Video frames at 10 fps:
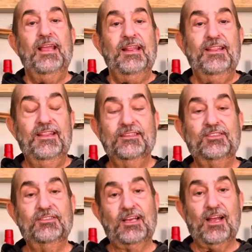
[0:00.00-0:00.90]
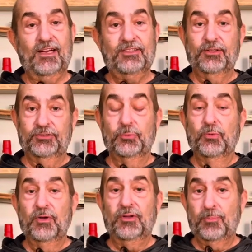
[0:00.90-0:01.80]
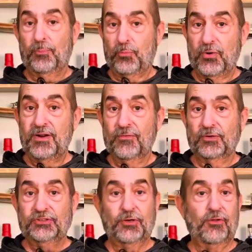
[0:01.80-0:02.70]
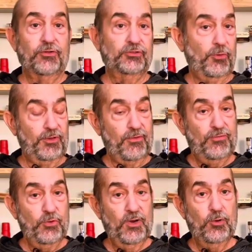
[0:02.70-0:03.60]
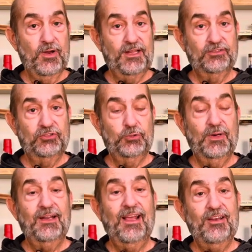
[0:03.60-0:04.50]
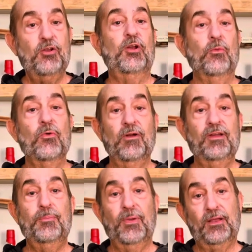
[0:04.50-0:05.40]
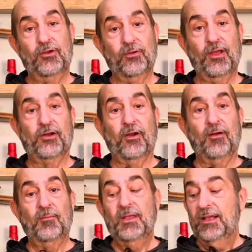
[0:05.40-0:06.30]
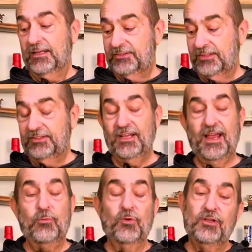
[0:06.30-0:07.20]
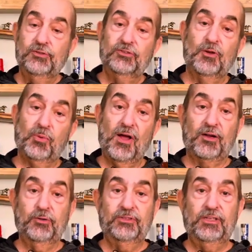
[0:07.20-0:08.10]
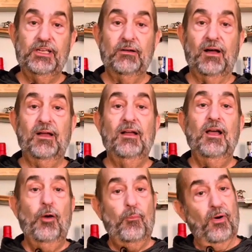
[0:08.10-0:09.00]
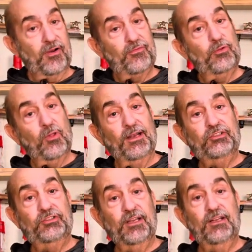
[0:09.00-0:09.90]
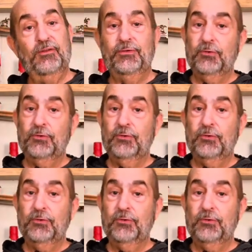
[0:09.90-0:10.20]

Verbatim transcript: This is a cocktail that's really pretty versatile. There's only a few ingredients to it, and you can really pick your liquor. Today we're using a Blanco tequila, but if you like gin, if you